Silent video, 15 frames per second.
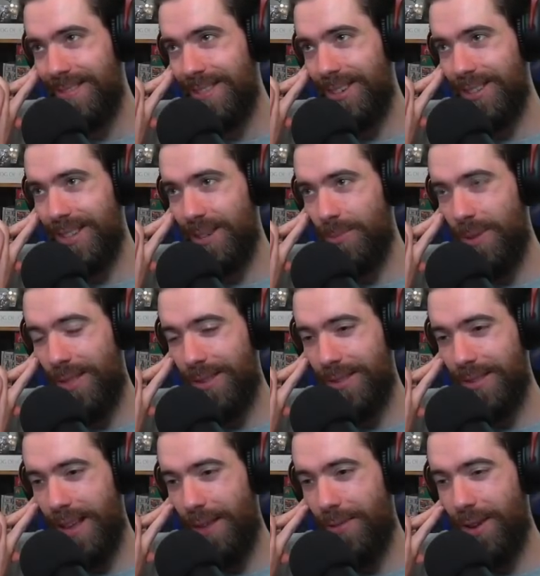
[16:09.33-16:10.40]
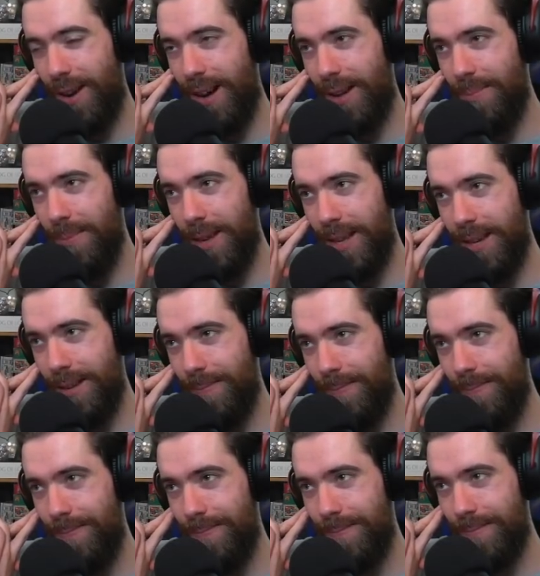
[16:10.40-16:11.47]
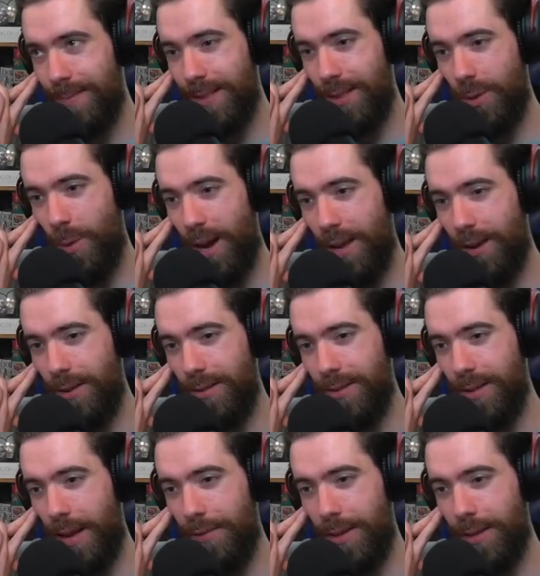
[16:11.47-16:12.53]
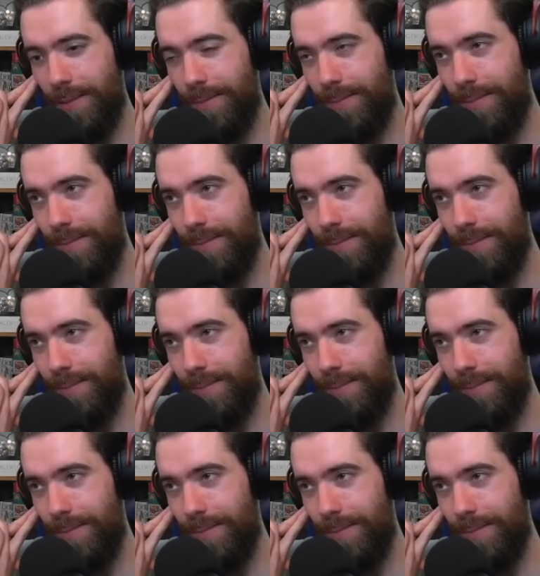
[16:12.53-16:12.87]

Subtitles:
They're sitting with 7 on mid. Do I hear 7?